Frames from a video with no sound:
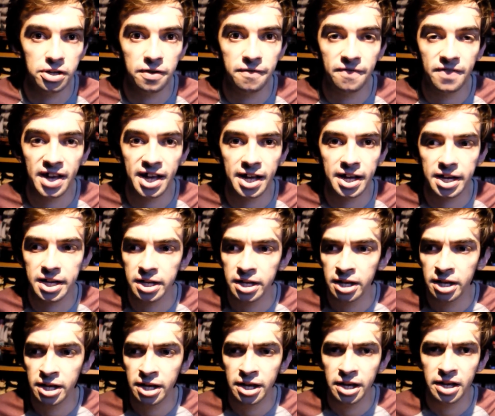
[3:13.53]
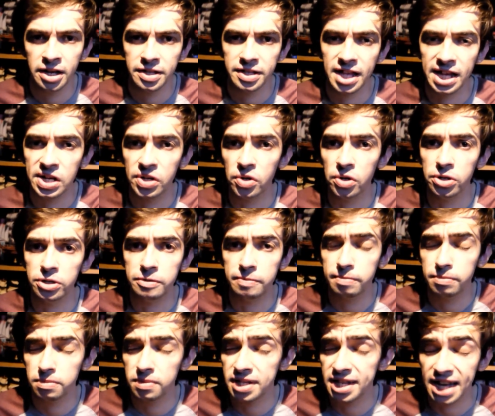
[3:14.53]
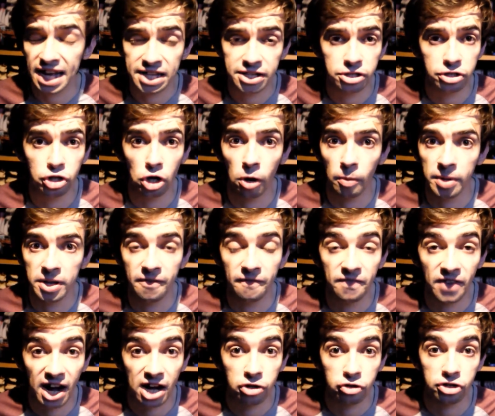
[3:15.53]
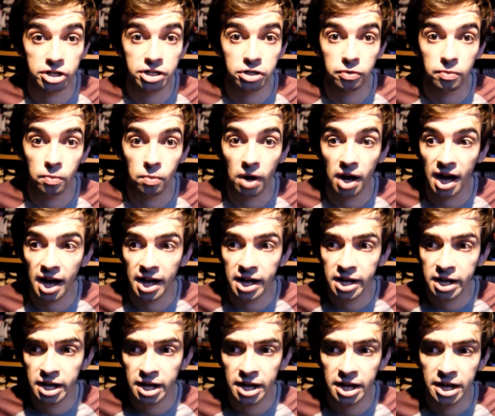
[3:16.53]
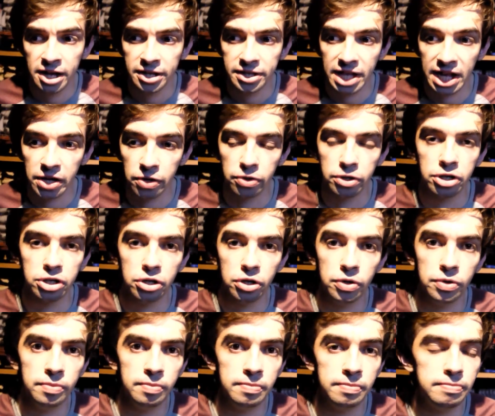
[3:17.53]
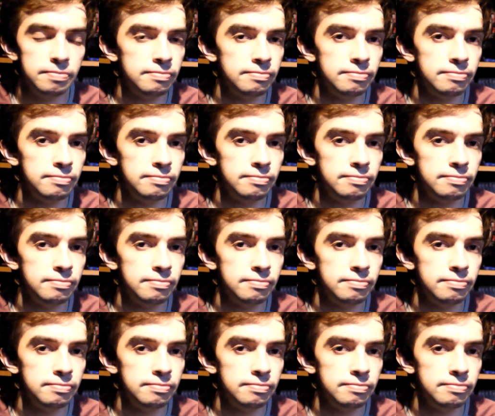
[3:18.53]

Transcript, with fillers: You'd think they could get a job in a factory somewhere, they could soon